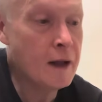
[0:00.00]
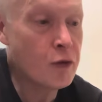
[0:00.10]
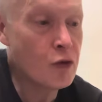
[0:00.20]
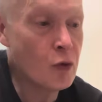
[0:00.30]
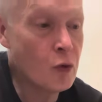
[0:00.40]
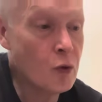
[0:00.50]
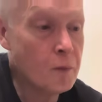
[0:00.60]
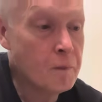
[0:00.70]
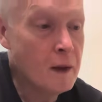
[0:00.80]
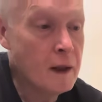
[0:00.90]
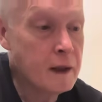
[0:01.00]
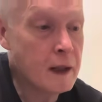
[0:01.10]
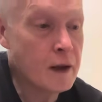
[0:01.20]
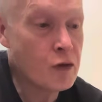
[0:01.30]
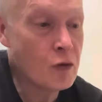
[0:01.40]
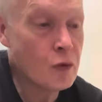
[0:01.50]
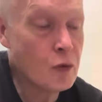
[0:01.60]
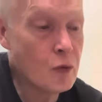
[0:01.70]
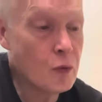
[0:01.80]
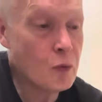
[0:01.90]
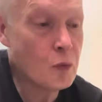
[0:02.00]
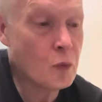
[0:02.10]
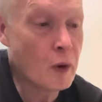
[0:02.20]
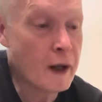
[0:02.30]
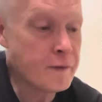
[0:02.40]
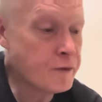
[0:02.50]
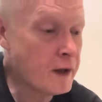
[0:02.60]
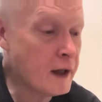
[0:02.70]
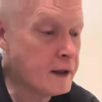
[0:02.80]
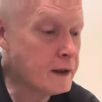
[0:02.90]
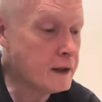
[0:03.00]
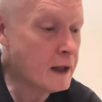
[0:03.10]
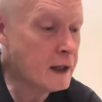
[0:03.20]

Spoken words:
So what I've done,